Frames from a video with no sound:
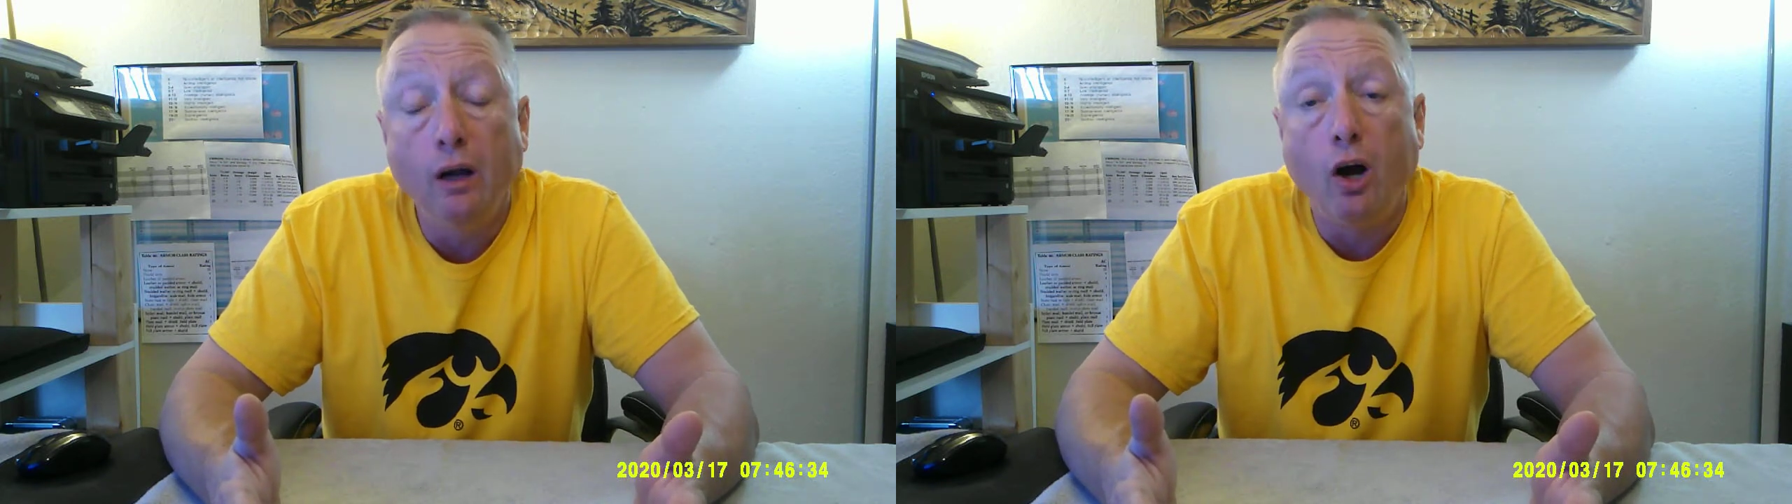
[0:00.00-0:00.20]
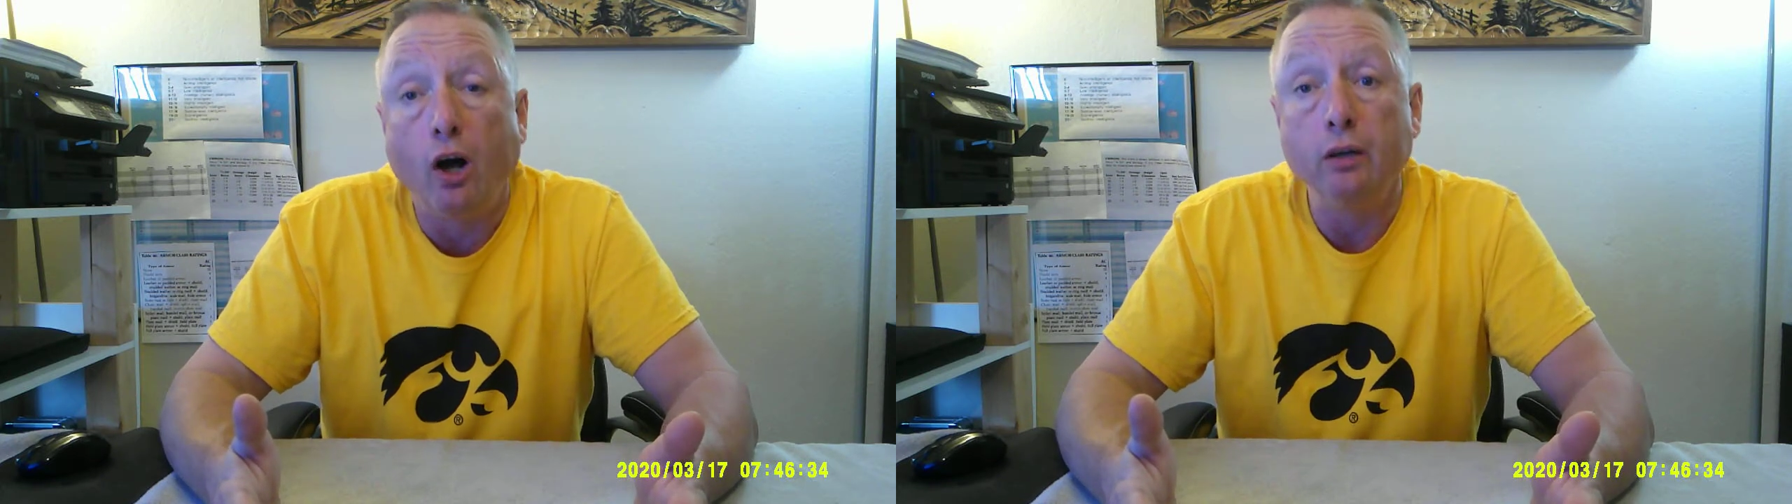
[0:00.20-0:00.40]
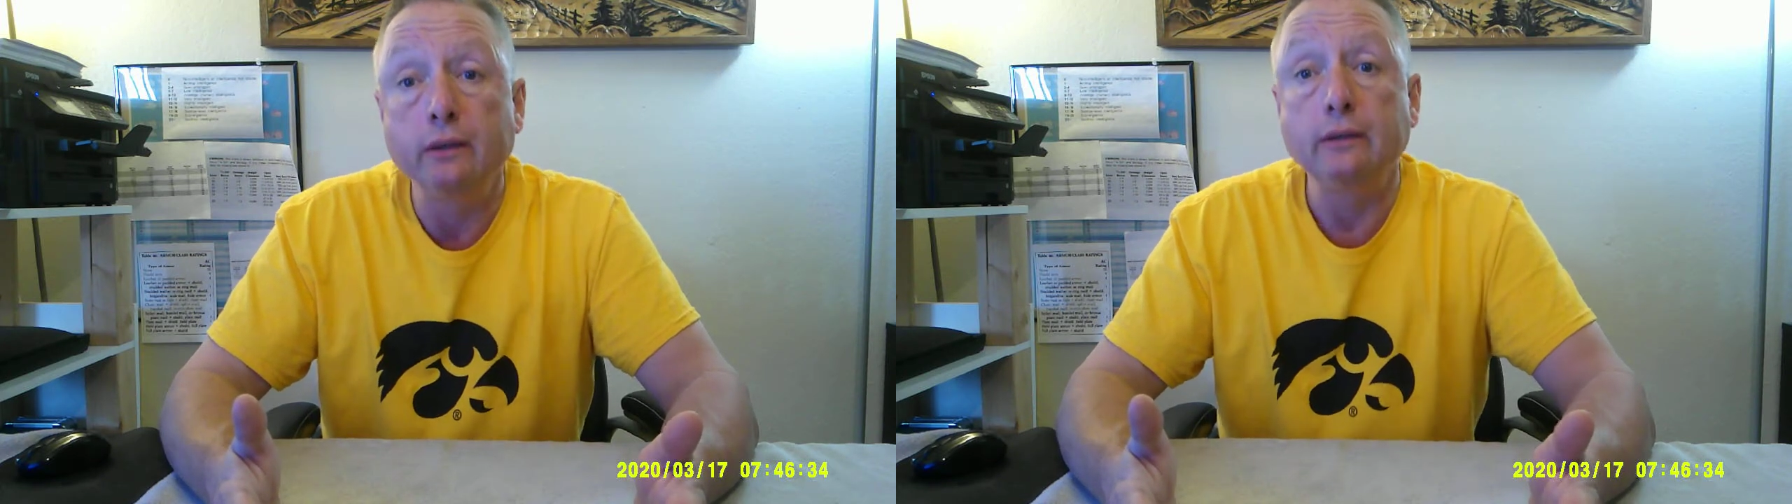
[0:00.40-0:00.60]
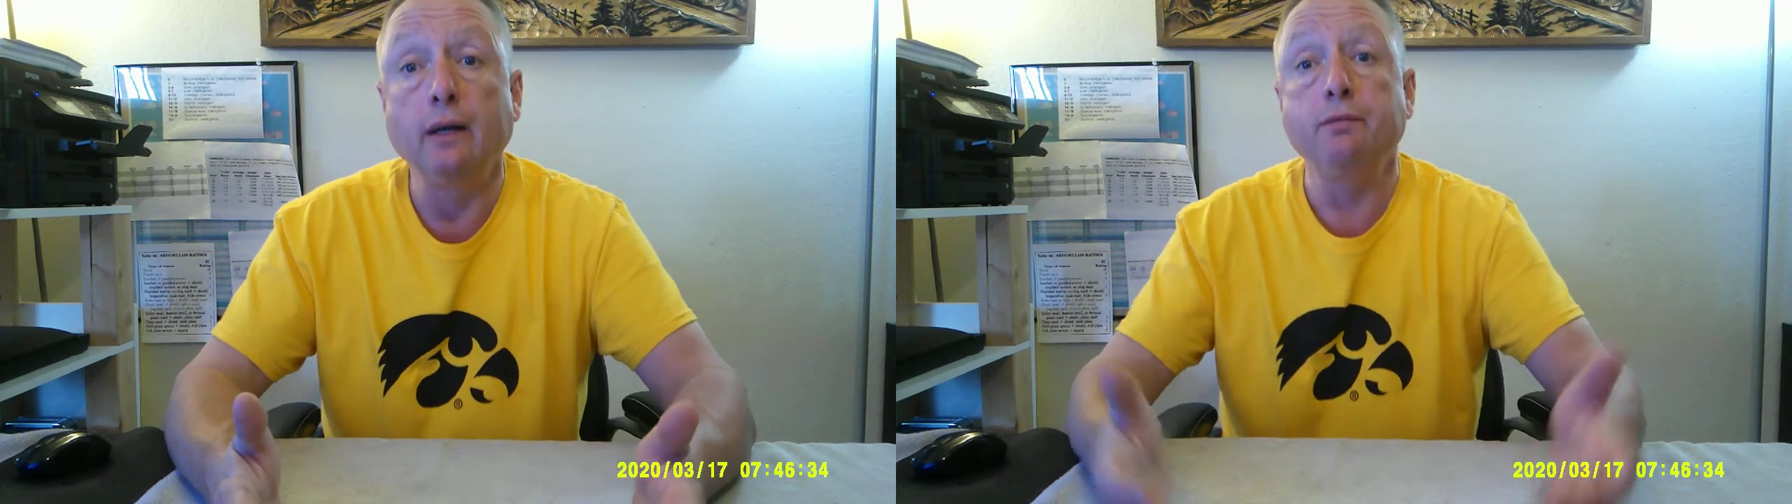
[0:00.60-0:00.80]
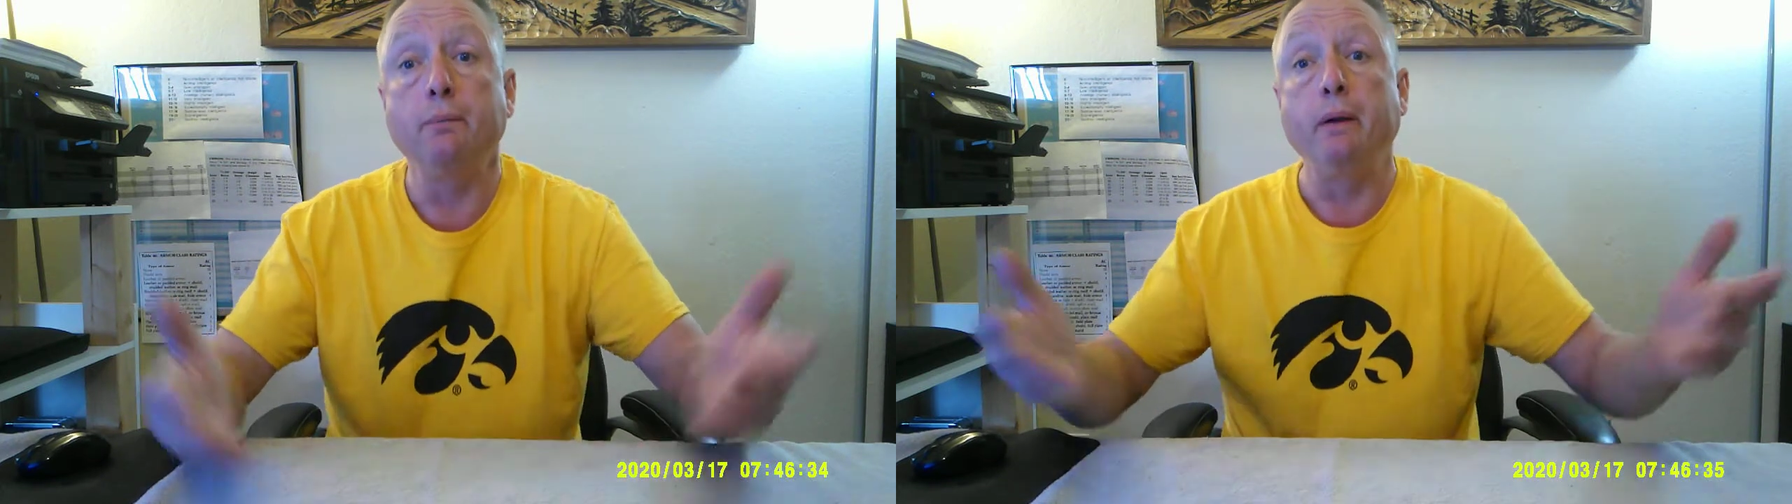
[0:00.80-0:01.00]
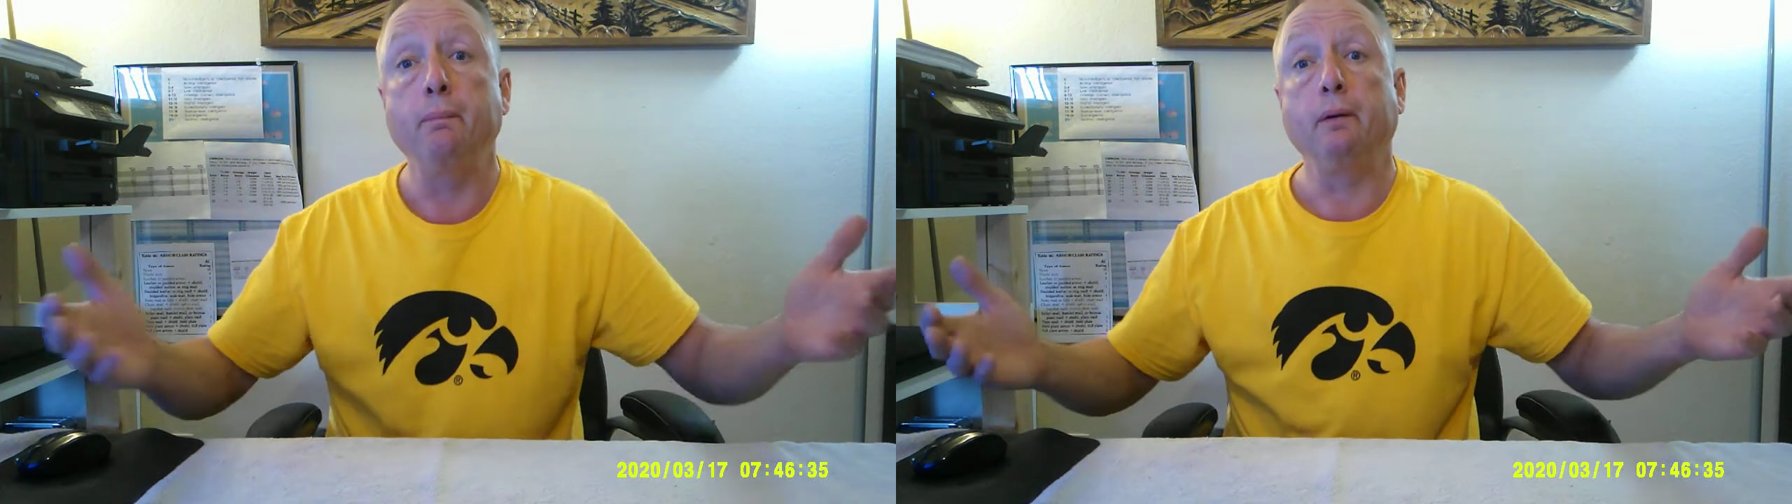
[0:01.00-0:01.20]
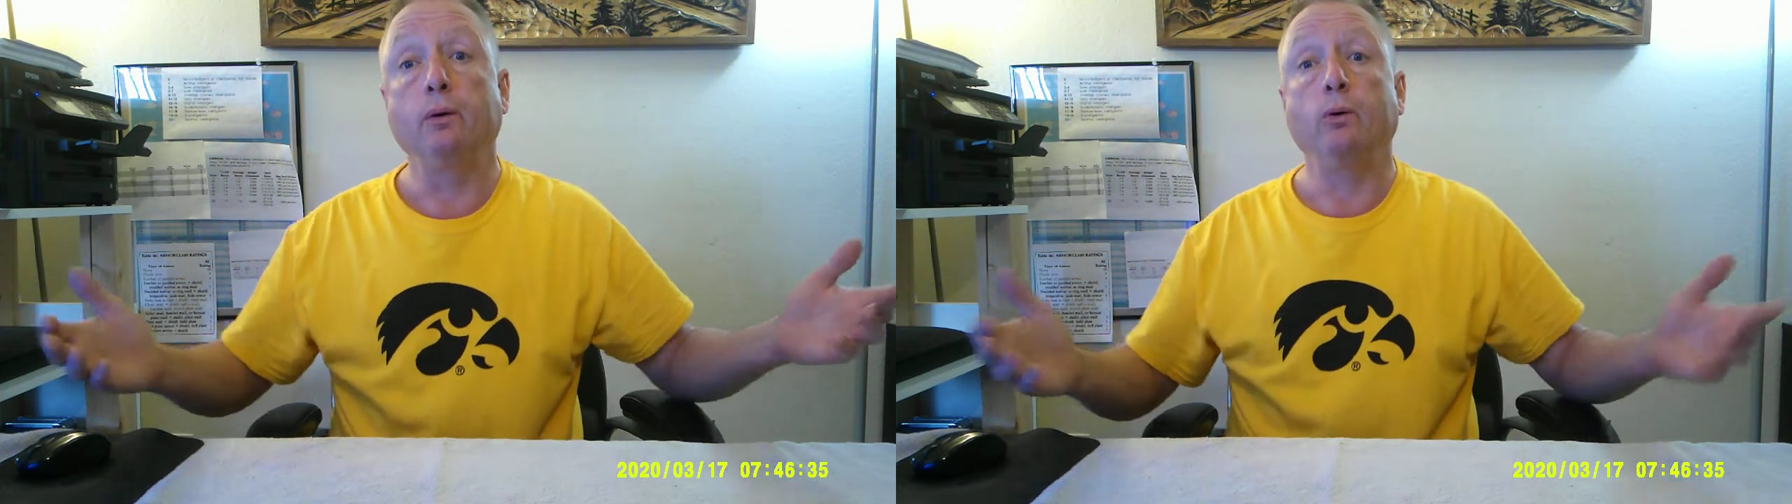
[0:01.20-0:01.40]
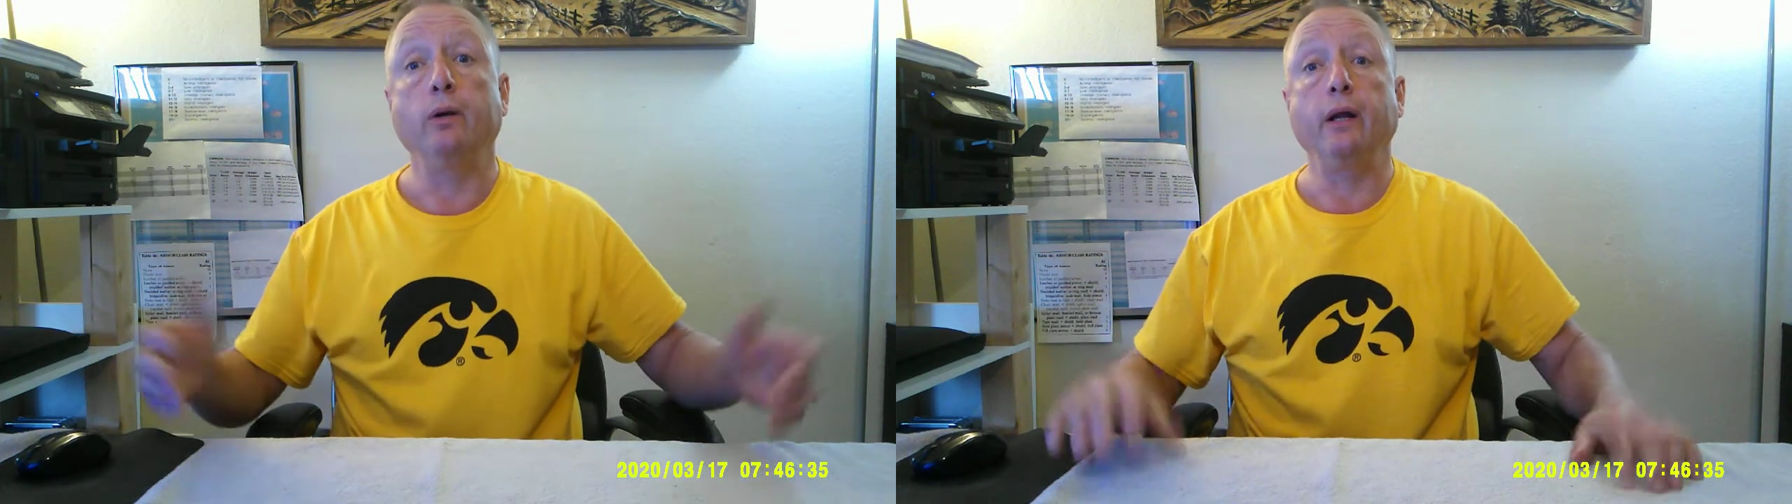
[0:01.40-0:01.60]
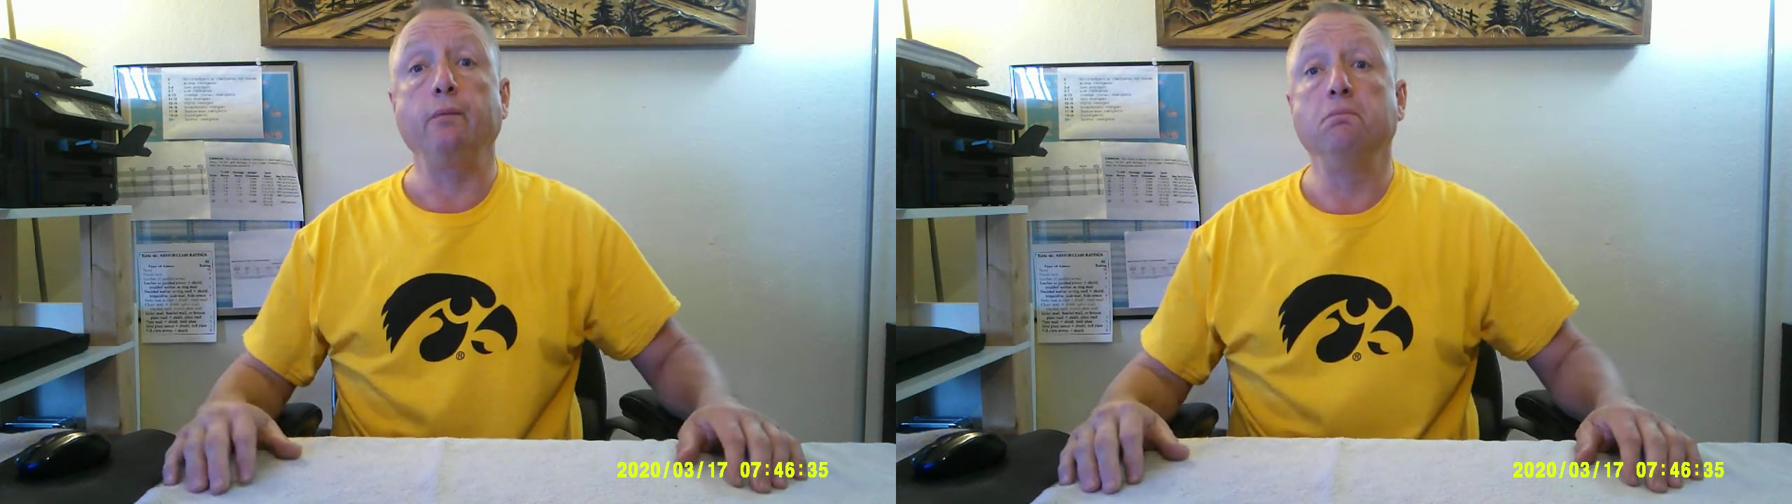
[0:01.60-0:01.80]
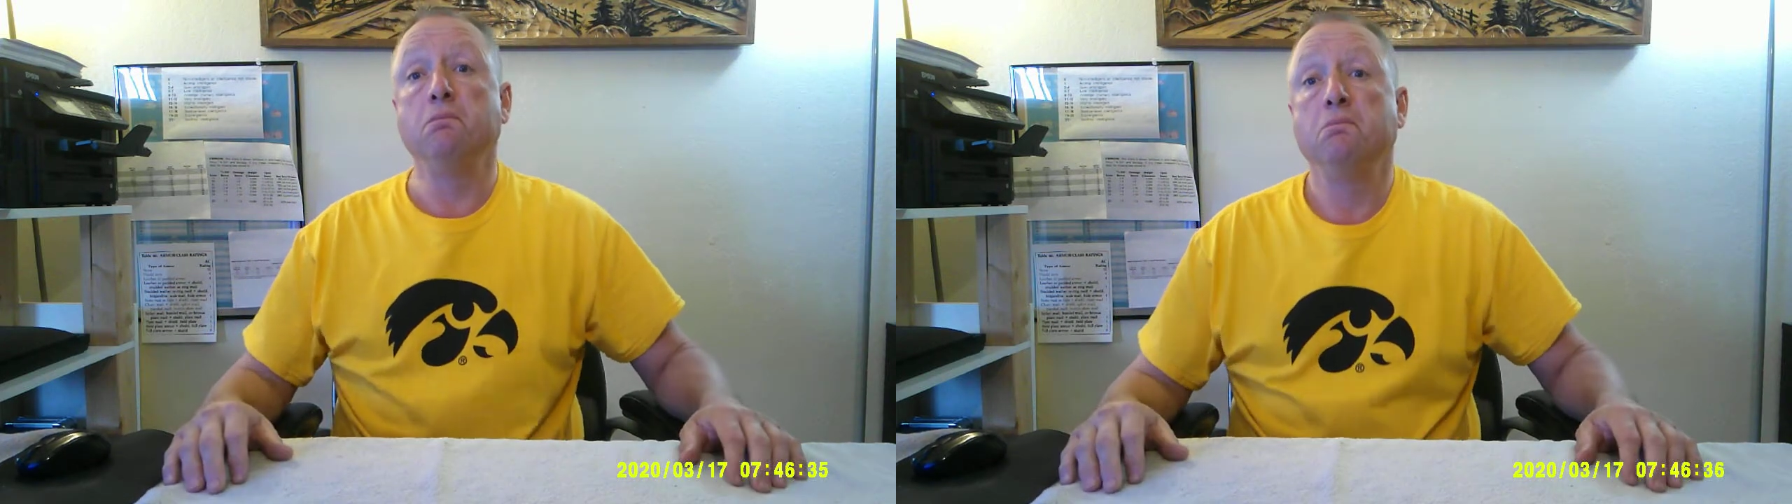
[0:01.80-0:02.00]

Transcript: All the stuff that people are hoarding,